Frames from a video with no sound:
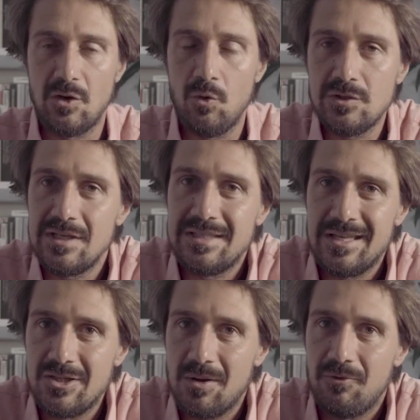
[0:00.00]
It also
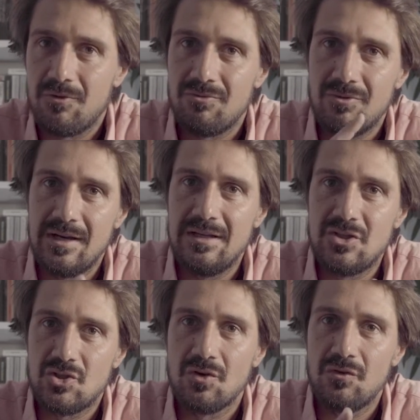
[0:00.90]
sets you up for a really
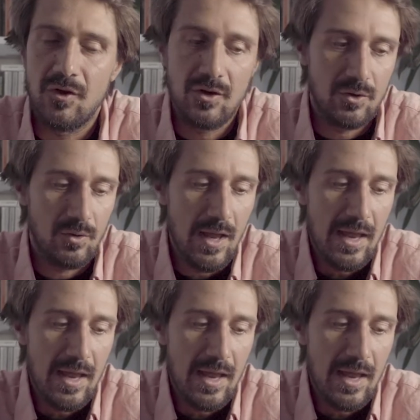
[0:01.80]
strong phone call